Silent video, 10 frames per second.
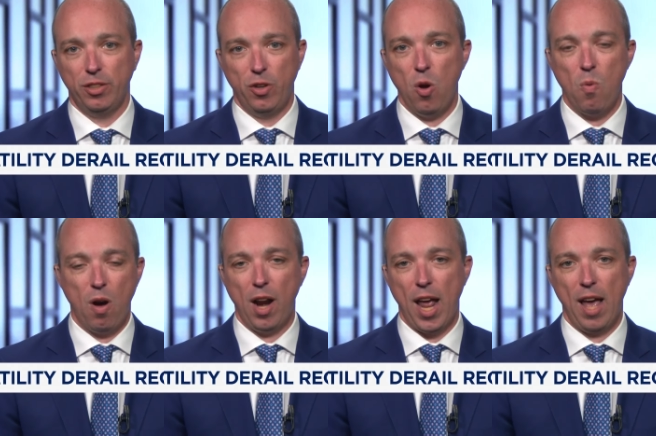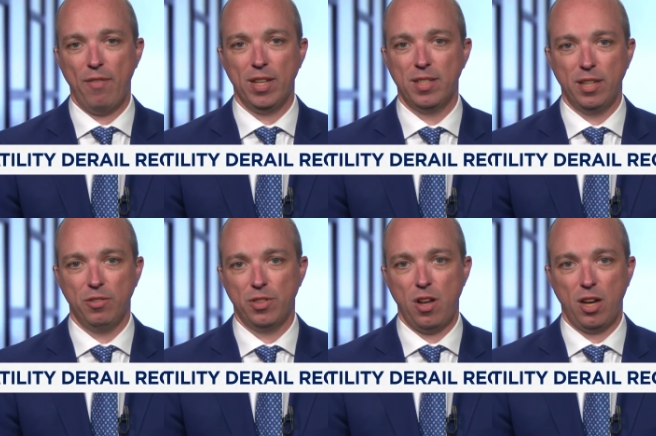You don't want to have a
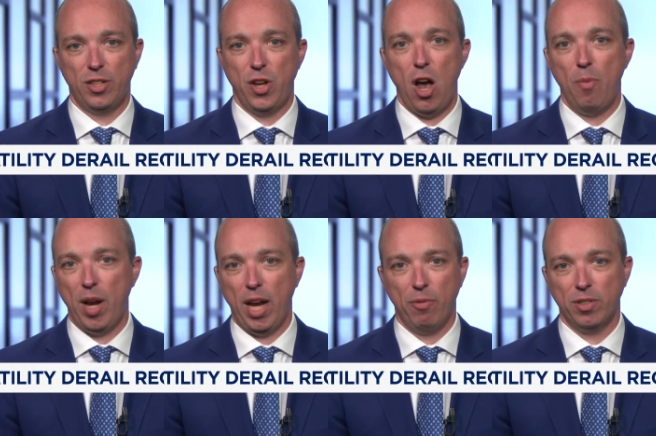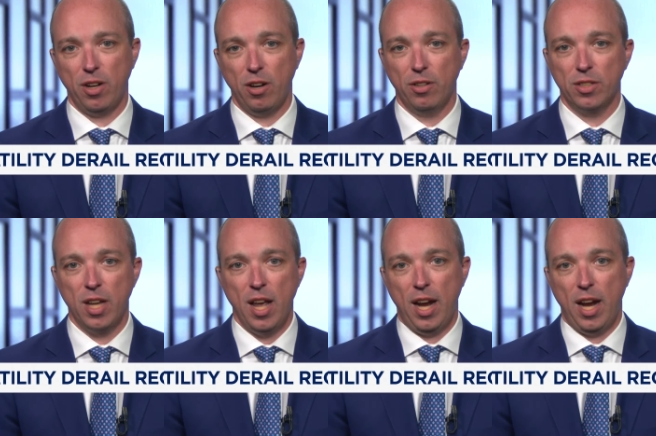single stock dominate returns.